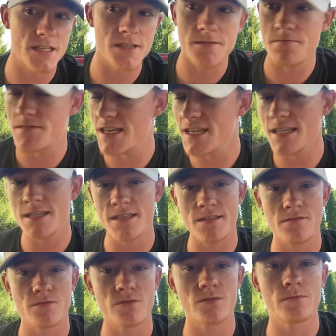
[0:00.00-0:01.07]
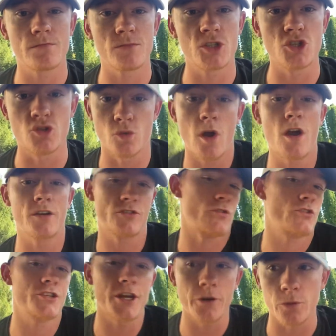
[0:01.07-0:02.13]
These drugs or
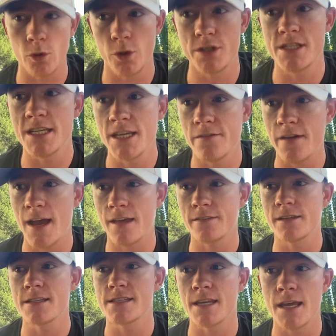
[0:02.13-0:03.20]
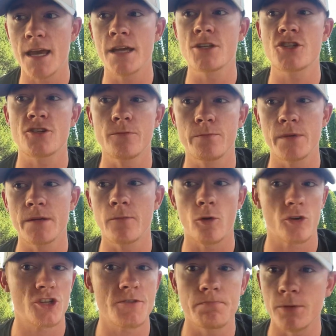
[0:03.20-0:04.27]
steroids give athletes an edge to be more
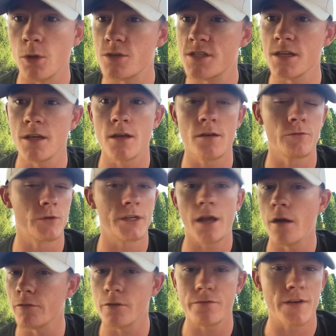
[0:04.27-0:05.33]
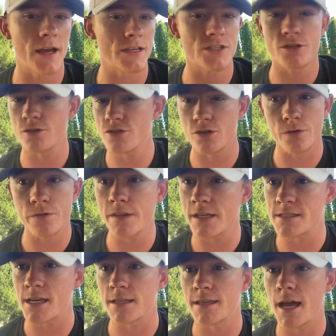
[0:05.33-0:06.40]
explosive, recover faster, certain
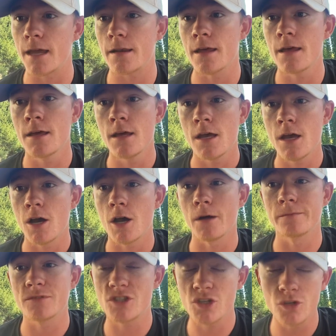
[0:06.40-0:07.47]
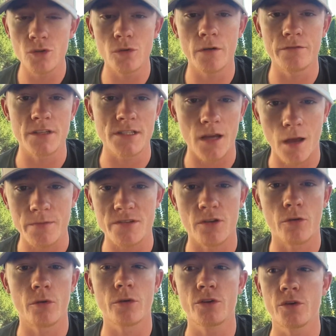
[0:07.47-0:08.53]
things like that. Two of the top
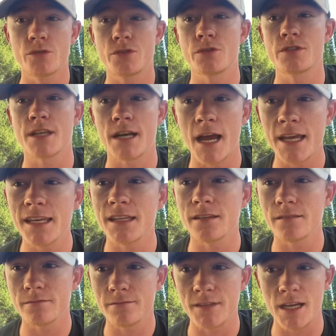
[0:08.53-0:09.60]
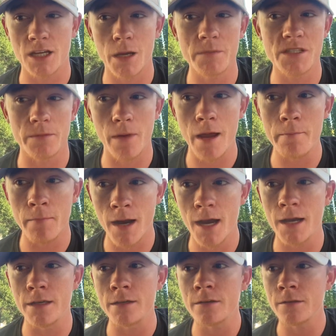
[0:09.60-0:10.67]
steroid users that come to my
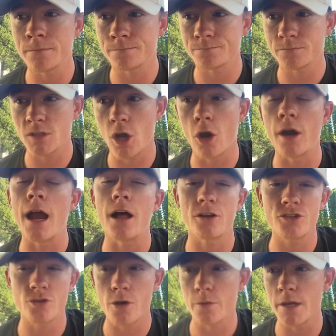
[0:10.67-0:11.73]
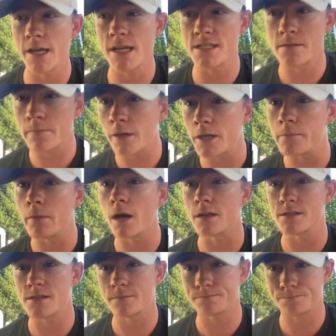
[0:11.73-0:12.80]
mind are Alex Rodriguez and Barry Bonds.